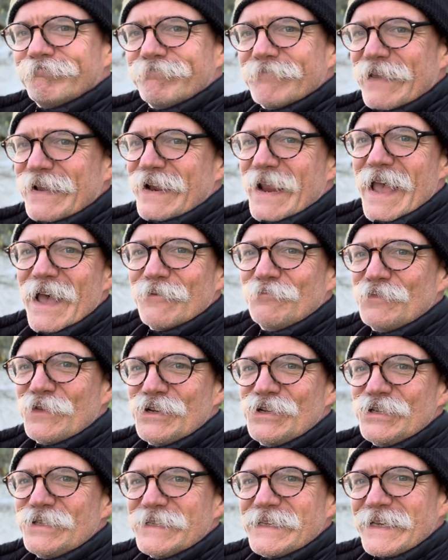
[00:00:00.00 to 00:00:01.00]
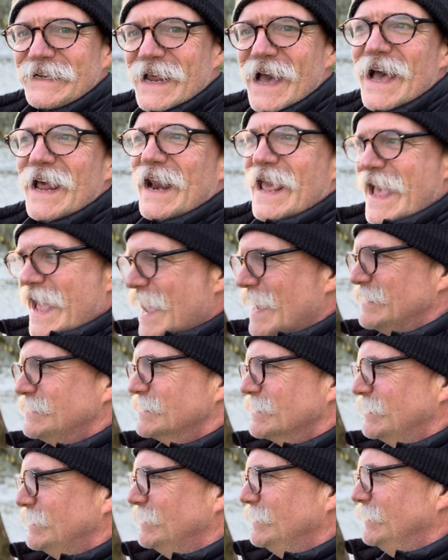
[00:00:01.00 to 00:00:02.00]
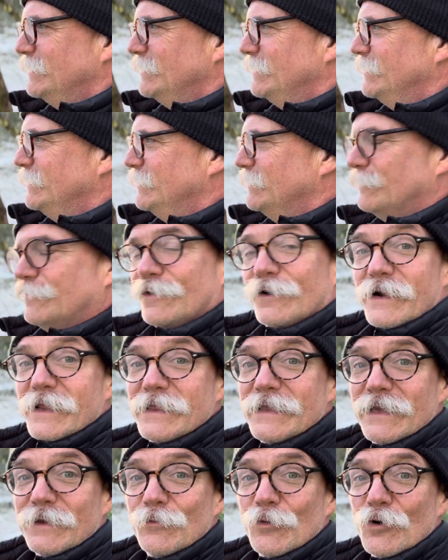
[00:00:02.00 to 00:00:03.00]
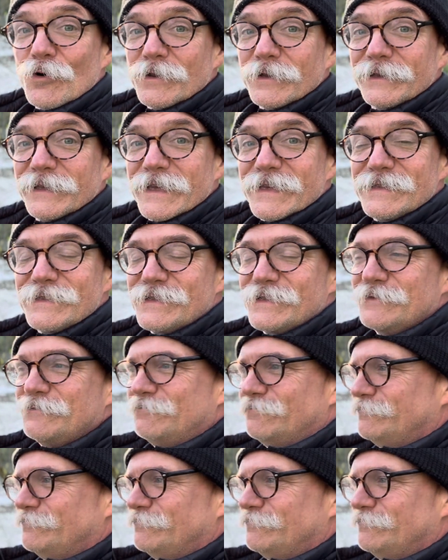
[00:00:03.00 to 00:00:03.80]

and yeah, you just cannot ask for anything more than this.